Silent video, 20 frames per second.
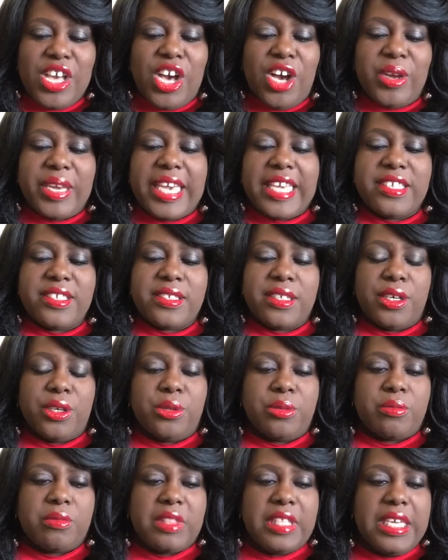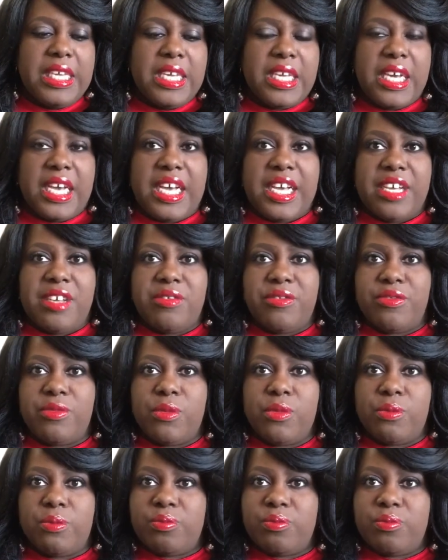Okay, so think of,